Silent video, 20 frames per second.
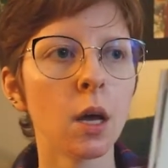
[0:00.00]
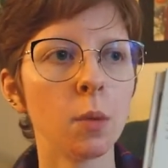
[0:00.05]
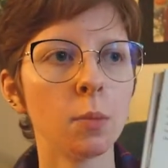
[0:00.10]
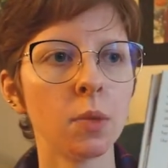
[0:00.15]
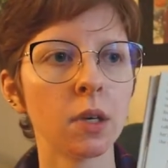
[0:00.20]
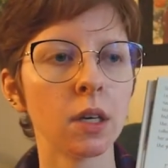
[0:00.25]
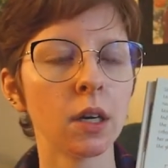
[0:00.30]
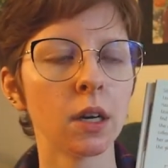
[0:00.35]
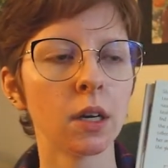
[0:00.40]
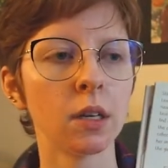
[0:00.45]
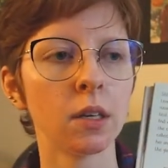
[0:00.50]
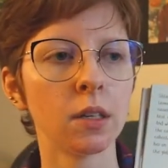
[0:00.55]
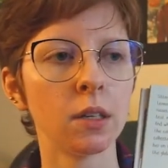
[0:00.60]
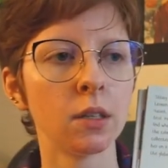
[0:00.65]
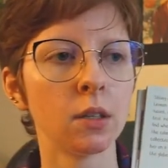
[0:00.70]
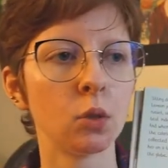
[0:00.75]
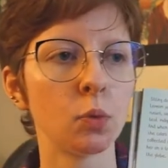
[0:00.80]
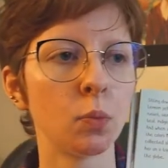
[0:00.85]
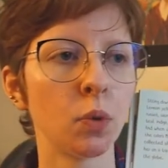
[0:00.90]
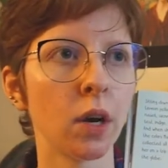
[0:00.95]

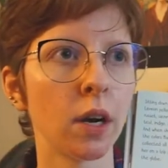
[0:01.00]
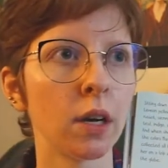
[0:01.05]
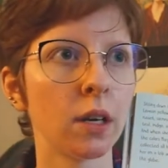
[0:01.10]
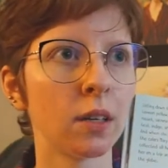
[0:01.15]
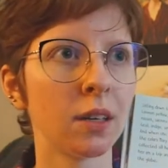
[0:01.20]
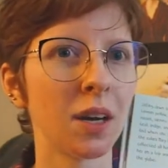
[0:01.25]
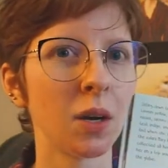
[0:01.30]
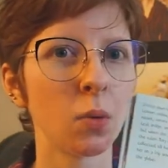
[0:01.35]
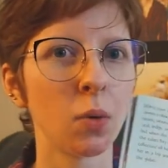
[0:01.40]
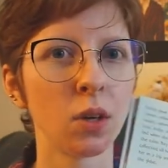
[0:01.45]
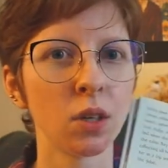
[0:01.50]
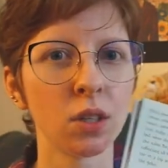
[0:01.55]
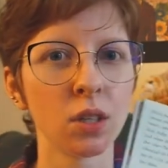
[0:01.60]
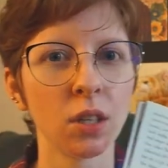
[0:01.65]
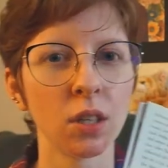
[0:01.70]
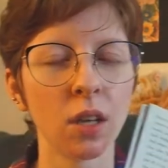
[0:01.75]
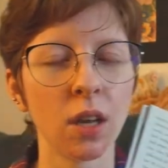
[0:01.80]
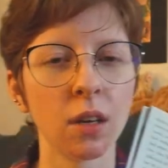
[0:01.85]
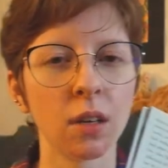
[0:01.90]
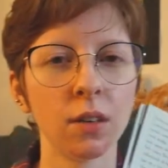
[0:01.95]
because Bryant and I watched a
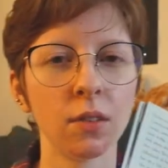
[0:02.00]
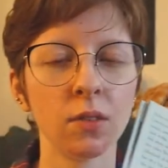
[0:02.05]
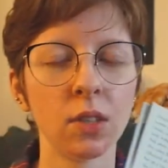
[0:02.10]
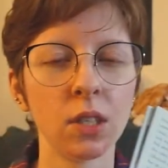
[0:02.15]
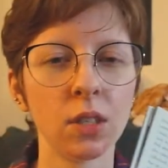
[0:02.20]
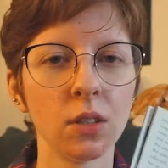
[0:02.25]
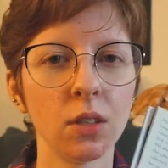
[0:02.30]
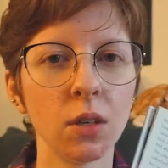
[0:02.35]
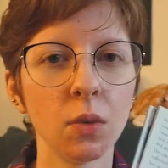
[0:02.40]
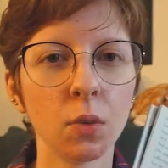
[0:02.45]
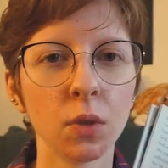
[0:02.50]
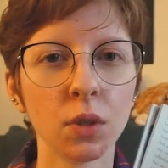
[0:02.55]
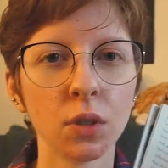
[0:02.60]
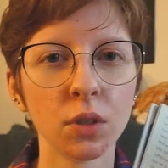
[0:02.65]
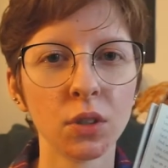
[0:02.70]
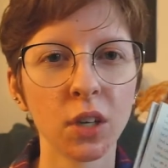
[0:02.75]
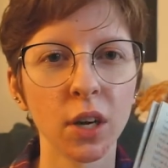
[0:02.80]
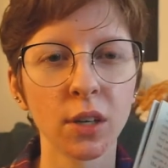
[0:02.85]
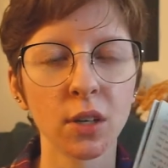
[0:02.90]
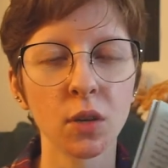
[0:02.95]
lot of Disney
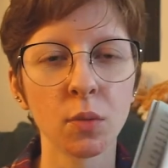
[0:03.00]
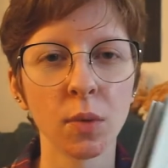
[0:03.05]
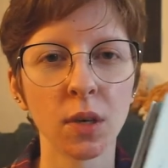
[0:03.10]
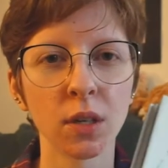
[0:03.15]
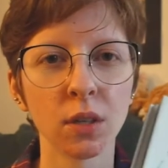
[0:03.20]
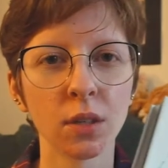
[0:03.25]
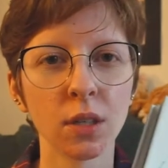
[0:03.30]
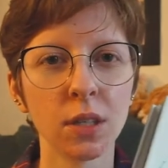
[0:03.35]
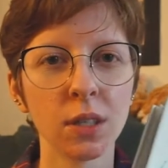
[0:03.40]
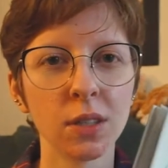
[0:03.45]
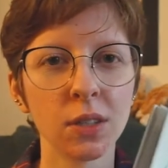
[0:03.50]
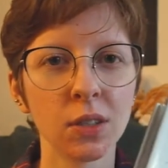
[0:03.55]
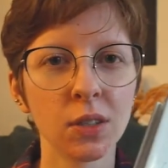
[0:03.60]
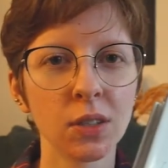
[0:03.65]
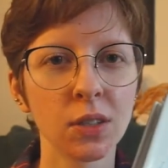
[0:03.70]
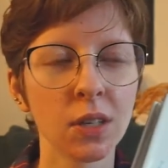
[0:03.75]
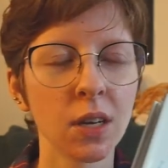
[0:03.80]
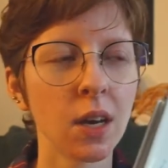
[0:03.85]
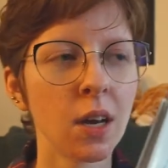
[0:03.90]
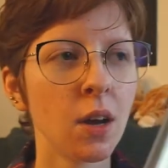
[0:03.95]
World
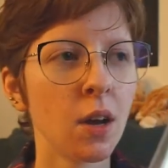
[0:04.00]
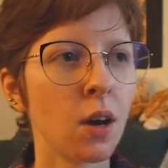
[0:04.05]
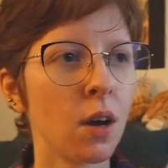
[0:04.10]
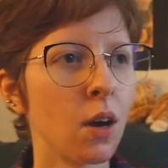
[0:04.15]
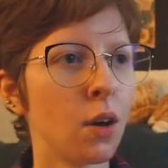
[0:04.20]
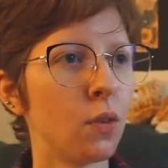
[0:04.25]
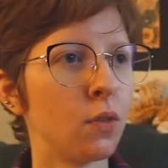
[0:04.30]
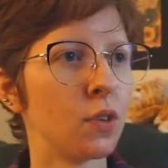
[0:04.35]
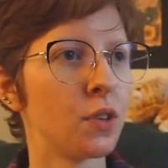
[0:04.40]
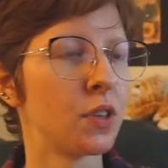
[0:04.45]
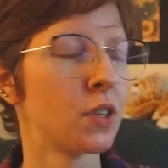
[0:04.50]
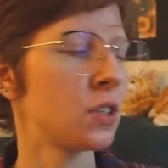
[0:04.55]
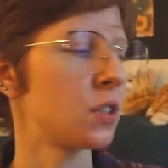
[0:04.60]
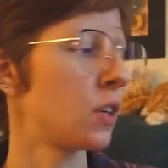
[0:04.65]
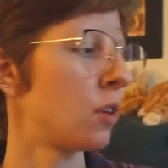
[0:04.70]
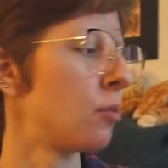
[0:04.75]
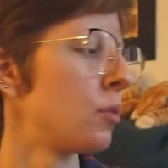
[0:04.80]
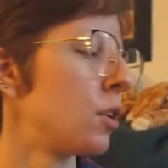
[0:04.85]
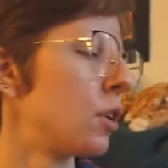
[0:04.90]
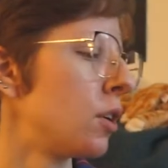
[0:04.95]
documentaries over the
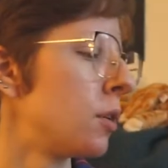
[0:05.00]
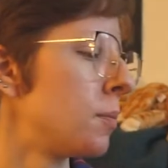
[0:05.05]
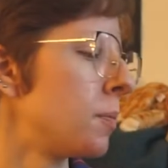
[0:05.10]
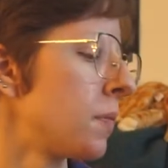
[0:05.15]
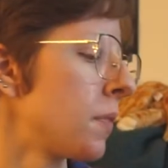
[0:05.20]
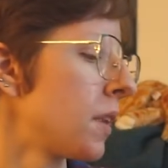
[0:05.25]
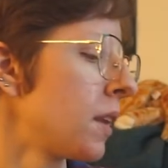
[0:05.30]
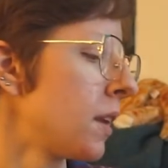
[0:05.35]
summer,